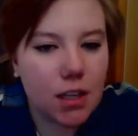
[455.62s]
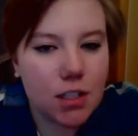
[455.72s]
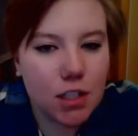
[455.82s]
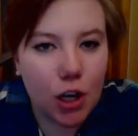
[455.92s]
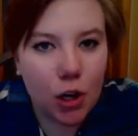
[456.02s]

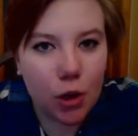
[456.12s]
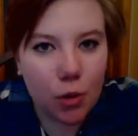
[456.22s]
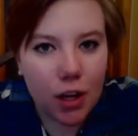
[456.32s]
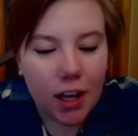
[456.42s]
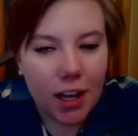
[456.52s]

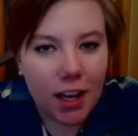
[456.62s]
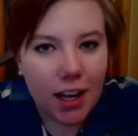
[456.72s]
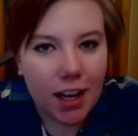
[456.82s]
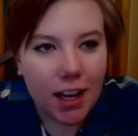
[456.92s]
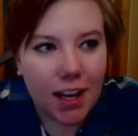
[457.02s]
So
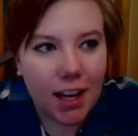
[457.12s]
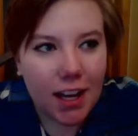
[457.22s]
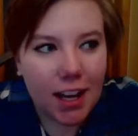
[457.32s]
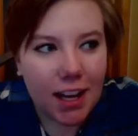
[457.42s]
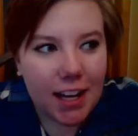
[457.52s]

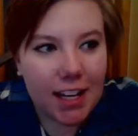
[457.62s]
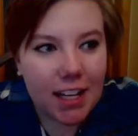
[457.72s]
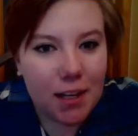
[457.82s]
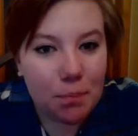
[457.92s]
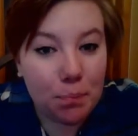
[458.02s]

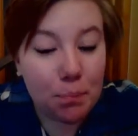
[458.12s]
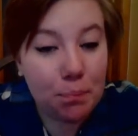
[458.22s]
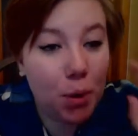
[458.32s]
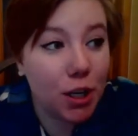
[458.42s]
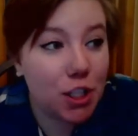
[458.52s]
he
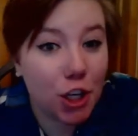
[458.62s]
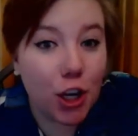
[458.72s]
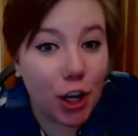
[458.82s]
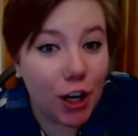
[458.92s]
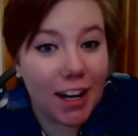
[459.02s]
puts
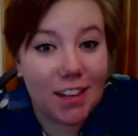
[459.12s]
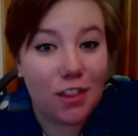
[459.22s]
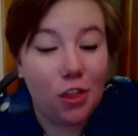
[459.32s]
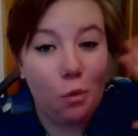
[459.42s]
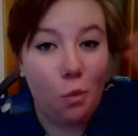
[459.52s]
her
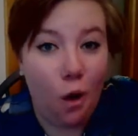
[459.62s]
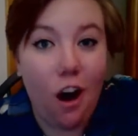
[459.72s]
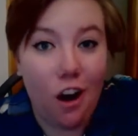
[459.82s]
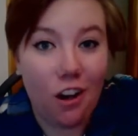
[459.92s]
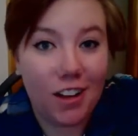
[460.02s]
in the
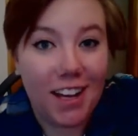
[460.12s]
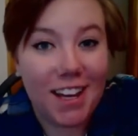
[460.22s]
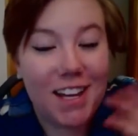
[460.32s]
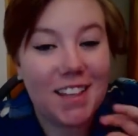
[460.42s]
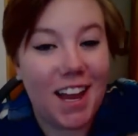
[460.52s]
wall.
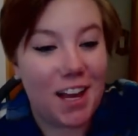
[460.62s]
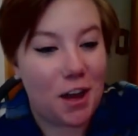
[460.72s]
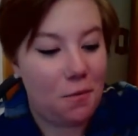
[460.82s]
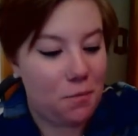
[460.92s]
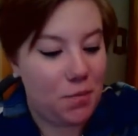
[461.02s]
He,
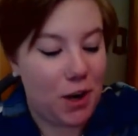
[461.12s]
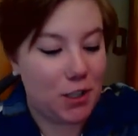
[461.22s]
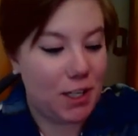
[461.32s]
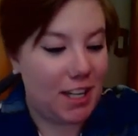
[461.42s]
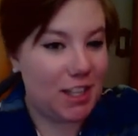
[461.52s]
like,
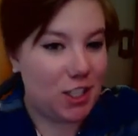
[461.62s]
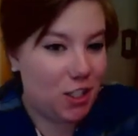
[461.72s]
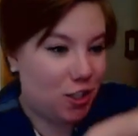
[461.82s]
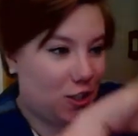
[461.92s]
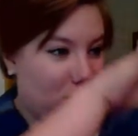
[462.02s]
there's, like,
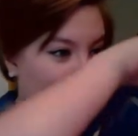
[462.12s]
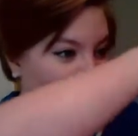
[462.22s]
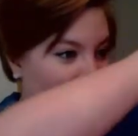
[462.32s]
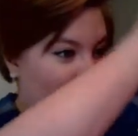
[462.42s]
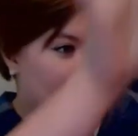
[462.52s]
this,
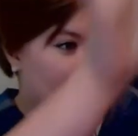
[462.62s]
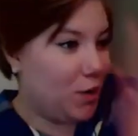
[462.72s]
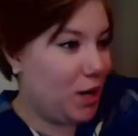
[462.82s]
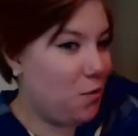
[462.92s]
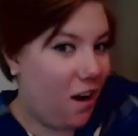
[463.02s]
they've got
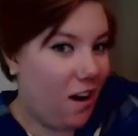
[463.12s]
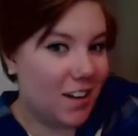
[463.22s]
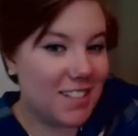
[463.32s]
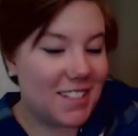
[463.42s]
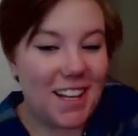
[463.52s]
brick
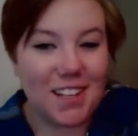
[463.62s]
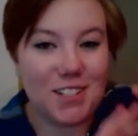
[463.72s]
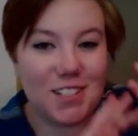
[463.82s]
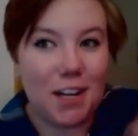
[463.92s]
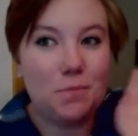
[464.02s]
walls, and
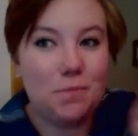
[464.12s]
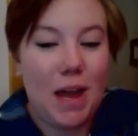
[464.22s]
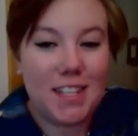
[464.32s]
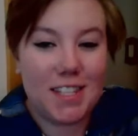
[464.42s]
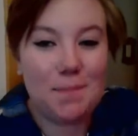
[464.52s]
there's, like,
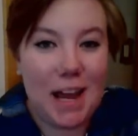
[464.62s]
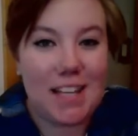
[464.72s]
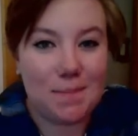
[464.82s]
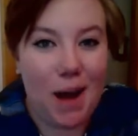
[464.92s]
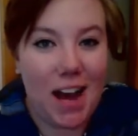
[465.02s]

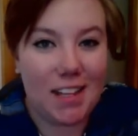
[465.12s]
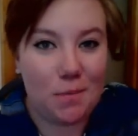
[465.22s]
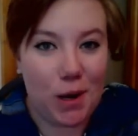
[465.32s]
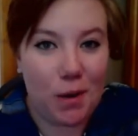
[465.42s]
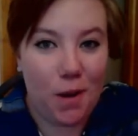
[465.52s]
space behind the
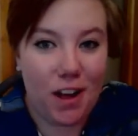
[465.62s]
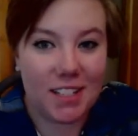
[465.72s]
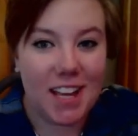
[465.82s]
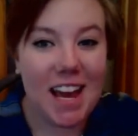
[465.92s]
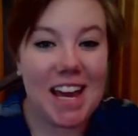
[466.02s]
brick
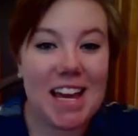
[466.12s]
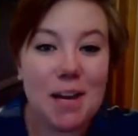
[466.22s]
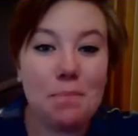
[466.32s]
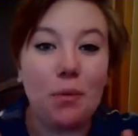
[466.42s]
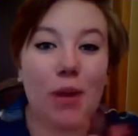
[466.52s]
walls.
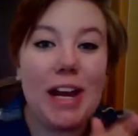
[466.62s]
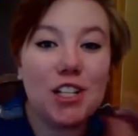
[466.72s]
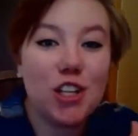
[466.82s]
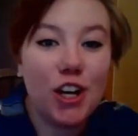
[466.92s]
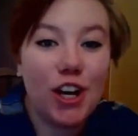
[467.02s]
He
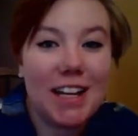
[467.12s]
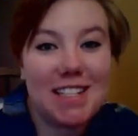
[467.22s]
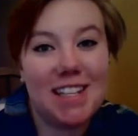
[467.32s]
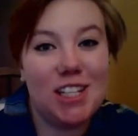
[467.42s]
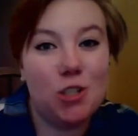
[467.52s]
breaks her
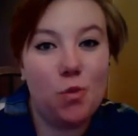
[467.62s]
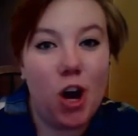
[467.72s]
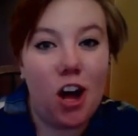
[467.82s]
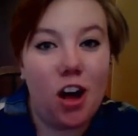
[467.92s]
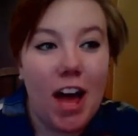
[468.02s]
into this
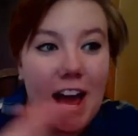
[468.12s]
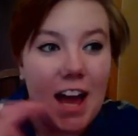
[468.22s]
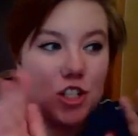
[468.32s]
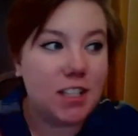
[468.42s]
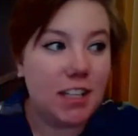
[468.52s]
wall
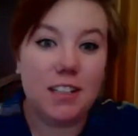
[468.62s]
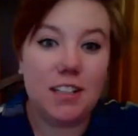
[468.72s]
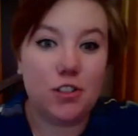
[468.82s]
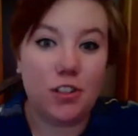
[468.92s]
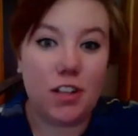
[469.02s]
and just, like,
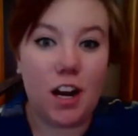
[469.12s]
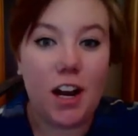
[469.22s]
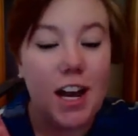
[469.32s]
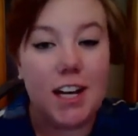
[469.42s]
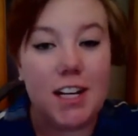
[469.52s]
leaves her
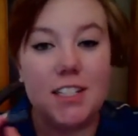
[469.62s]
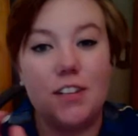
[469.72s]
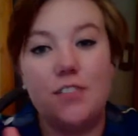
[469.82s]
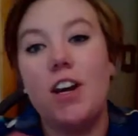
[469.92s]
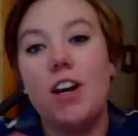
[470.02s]
there, and he's
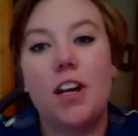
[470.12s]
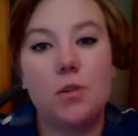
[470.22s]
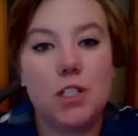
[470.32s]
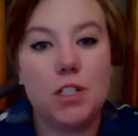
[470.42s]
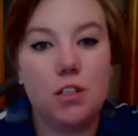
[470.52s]
like, fuck, I don't
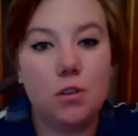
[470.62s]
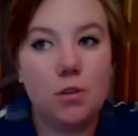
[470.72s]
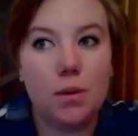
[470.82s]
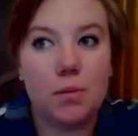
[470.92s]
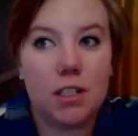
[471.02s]
know what to
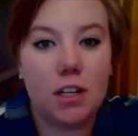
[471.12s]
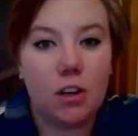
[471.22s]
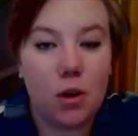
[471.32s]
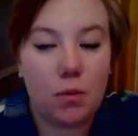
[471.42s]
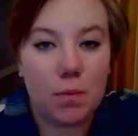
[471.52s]
do, I'm just gonna
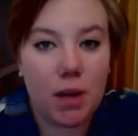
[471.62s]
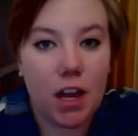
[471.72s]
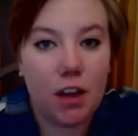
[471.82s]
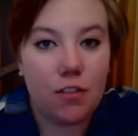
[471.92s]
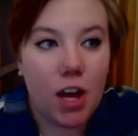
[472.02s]
go on with my
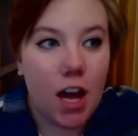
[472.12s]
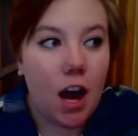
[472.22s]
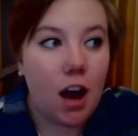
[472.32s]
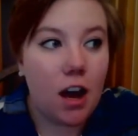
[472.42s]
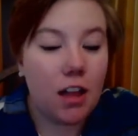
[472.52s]
life.
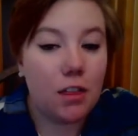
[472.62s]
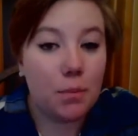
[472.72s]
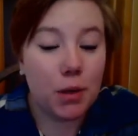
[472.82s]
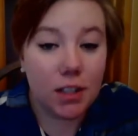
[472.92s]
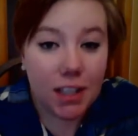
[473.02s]
The
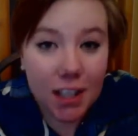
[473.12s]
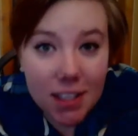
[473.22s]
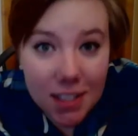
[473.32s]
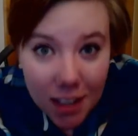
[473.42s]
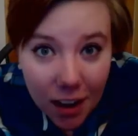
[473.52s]

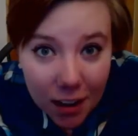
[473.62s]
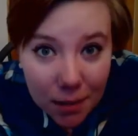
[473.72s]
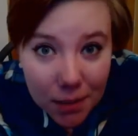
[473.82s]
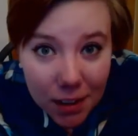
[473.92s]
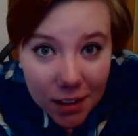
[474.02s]
police
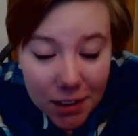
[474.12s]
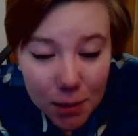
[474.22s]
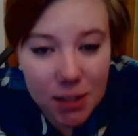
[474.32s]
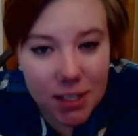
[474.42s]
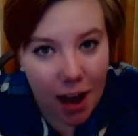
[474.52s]
come
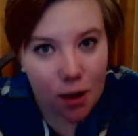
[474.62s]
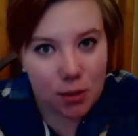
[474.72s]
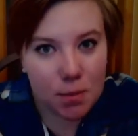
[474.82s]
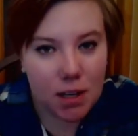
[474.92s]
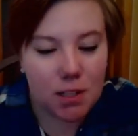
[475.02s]
to his
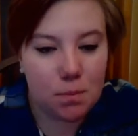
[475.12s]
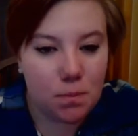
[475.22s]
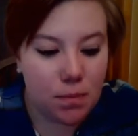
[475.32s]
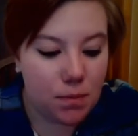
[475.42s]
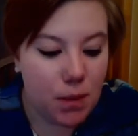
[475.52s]
house because
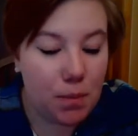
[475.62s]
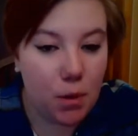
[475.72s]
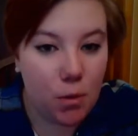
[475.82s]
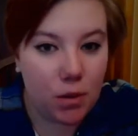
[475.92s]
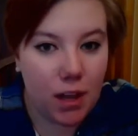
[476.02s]

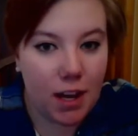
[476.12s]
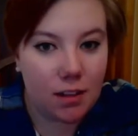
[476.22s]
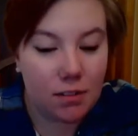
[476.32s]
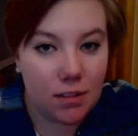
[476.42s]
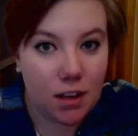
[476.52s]
people were like,
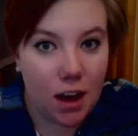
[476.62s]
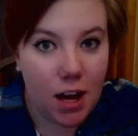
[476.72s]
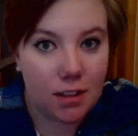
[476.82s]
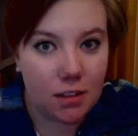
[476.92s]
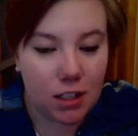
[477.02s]

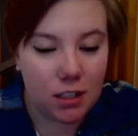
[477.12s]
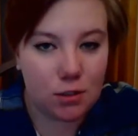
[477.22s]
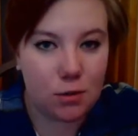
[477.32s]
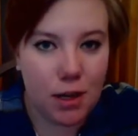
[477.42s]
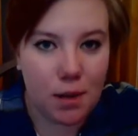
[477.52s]
God, they're, like,
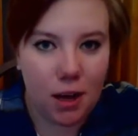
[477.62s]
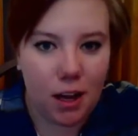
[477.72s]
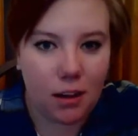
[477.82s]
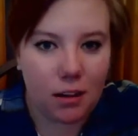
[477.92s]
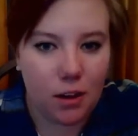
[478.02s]

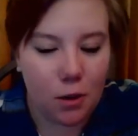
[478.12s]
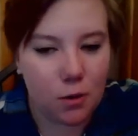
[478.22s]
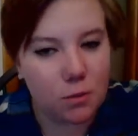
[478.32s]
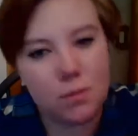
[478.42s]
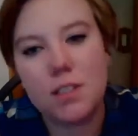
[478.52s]
screaming,
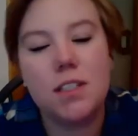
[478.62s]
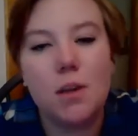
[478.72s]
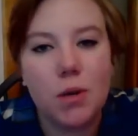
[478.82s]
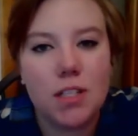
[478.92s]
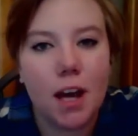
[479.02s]
go
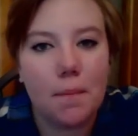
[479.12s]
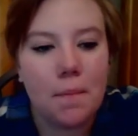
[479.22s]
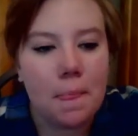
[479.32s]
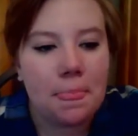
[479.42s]
see what's up.